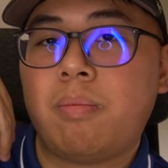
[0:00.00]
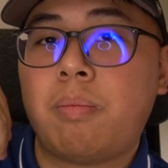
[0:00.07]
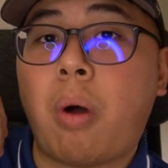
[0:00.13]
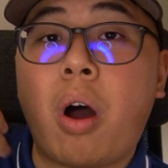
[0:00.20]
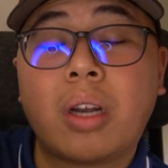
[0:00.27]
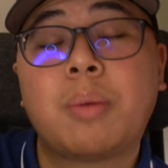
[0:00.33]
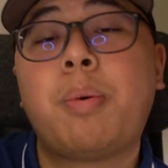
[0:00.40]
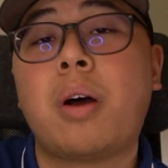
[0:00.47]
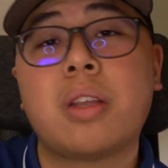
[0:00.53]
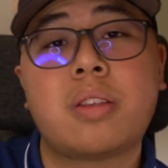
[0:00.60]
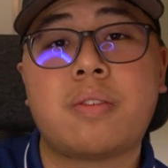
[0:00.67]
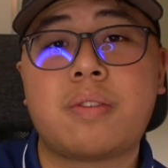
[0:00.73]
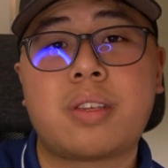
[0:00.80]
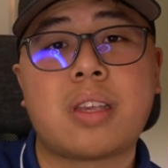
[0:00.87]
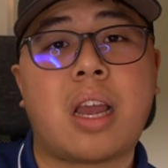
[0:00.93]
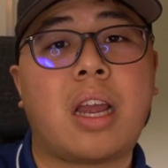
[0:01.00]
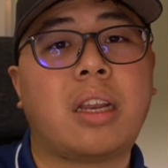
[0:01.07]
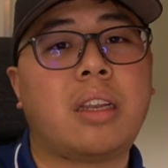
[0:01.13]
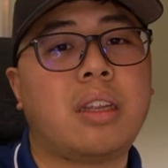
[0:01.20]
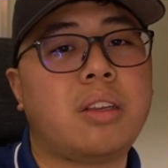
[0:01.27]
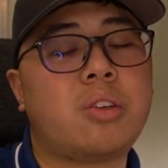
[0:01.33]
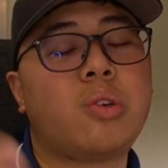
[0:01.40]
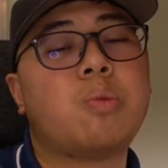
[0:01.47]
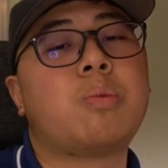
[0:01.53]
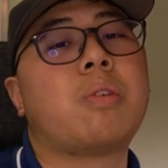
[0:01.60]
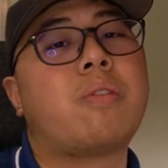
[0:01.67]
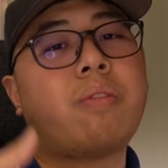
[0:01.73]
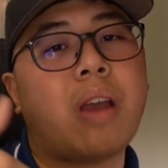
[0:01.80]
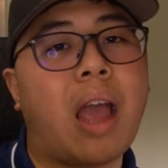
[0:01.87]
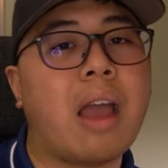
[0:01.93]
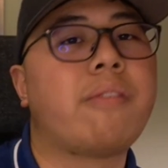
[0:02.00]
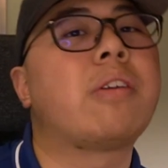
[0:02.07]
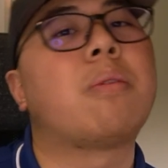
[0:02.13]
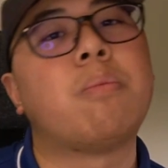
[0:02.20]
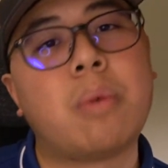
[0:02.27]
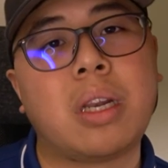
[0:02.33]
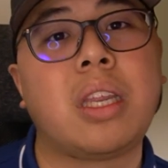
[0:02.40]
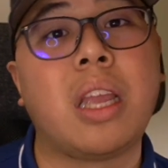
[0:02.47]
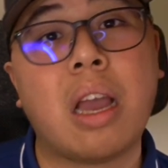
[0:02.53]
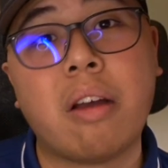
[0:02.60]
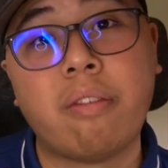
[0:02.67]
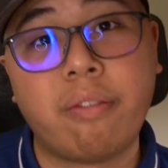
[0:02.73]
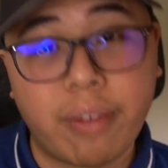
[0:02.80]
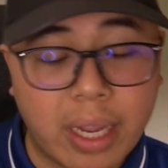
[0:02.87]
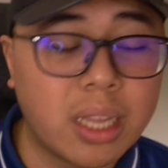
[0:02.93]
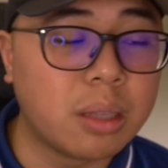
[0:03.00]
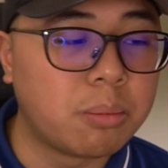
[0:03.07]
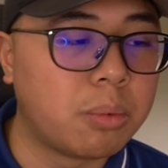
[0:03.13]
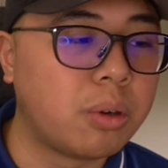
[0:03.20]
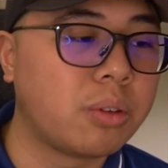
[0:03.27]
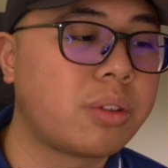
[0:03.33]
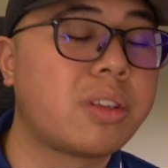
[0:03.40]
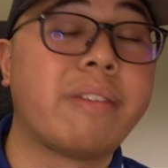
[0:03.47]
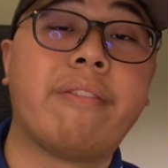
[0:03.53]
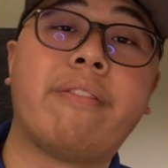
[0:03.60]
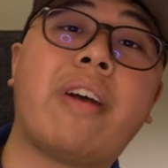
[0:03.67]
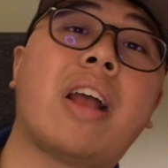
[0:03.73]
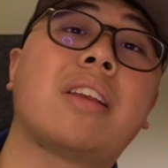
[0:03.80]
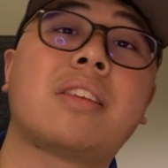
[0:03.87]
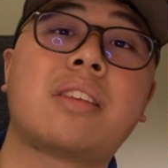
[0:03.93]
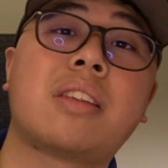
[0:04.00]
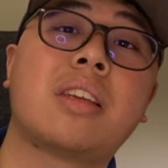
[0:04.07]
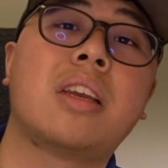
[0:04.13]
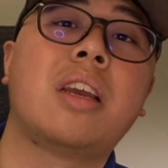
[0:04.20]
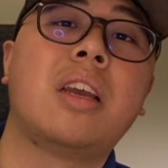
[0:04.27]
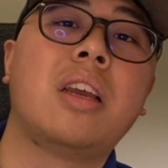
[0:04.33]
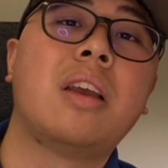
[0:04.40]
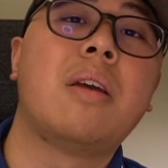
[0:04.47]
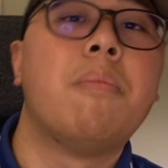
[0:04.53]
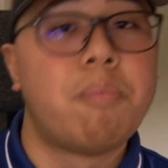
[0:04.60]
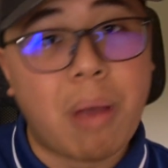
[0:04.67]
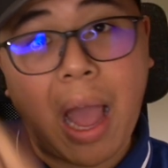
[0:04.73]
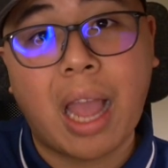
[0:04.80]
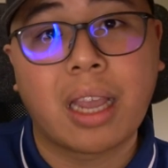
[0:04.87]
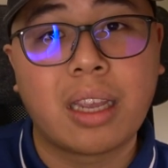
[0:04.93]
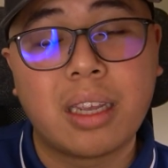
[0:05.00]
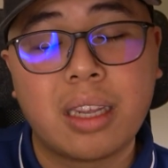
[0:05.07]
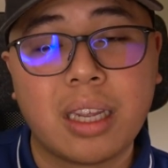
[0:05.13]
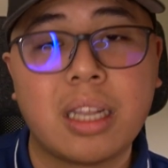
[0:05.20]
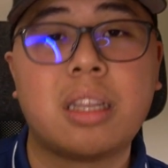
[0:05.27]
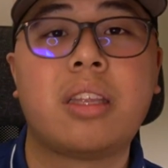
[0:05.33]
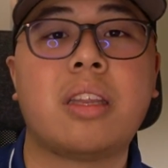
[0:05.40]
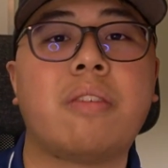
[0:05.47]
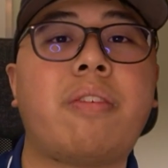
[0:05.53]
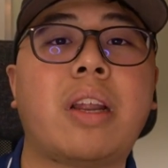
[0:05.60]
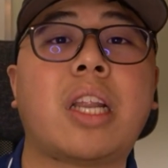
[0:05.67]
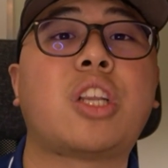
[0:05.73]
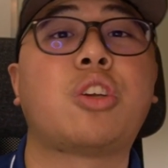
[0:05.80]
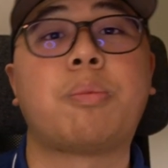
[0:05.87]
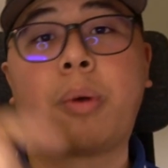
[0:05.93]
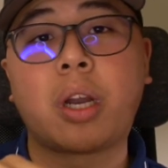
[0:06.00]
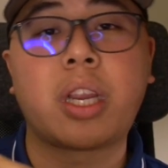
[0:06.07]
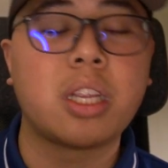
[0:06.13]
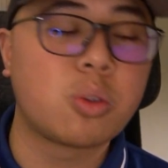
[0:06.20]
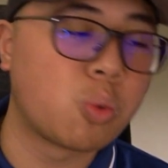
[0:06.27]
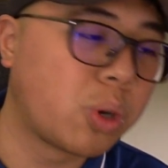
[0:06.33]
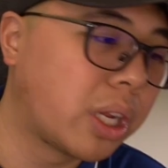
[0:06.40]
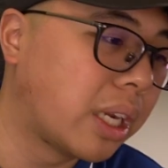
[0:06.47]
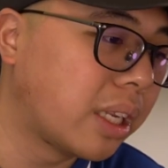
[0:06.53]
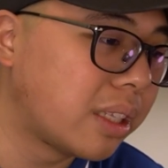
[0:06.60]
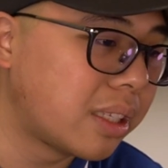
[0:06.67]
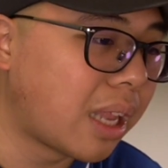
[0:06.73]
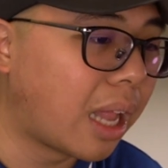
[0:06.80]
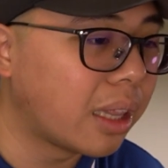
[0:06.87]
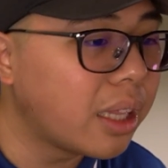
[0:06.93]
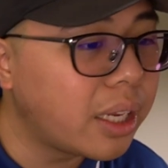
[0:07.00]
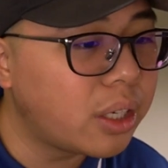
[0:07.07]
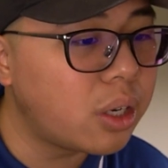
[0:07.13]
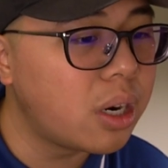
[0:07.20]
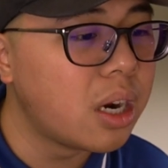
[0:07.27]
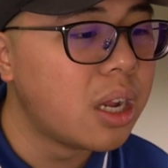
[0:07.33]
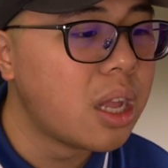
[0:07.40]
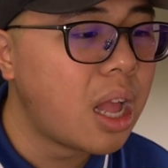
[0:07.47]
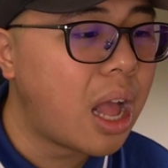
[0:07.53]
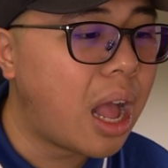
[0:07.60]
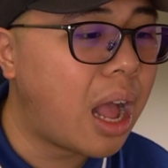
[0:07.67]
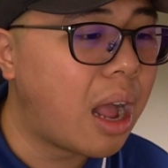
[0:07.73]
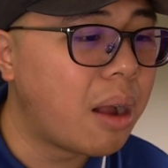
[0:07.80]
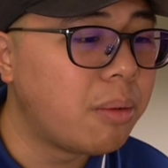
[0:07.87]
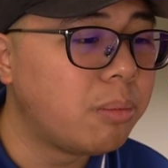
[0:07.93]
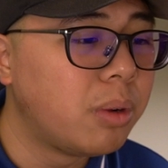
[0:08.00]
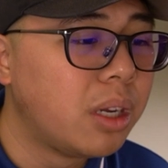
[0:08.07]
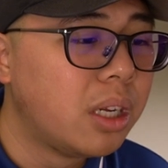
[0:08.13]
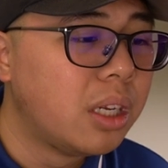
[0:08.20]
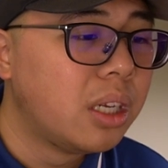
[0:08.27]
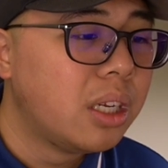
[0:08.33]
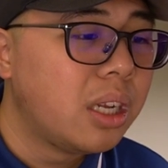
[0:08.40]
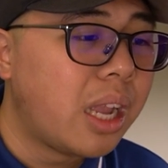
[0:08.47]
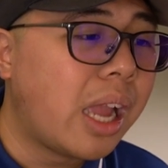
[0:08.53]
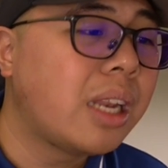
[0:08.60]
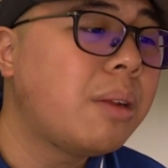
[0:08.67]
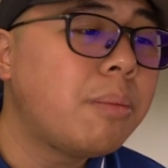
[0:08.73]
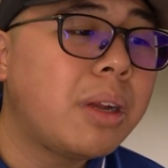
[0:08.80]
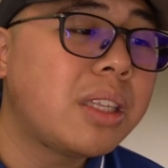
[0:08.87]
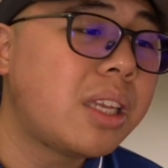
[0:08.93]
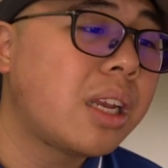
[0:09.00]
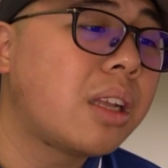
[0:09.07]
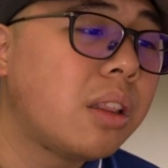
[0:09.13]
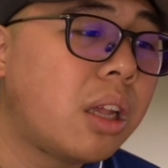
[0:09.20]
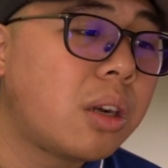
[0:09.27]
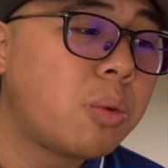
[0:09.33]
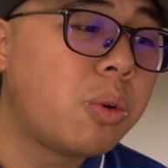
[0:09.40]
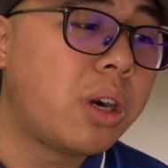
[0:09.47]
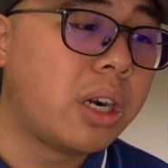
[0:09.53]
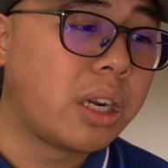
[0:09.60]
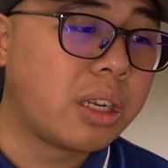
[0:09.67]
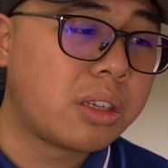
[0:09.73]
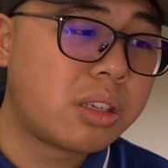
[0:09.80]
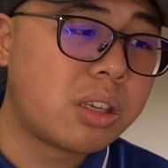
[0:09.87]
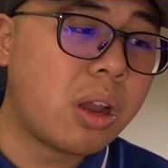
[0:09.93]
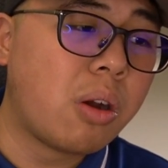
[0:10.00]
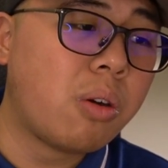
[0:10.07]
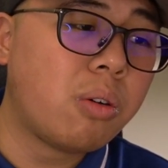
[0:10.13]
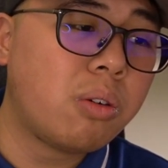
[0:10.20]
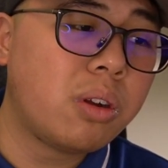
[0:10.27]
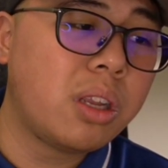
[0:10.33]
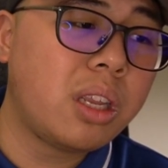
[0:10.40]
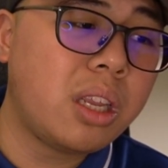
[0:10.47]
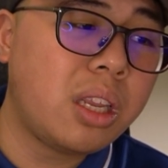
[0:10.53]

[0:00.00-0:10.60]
on the positive side in terms of having money available to invest back into the financial markets. We'll get into that later. And it might take a lot of work. So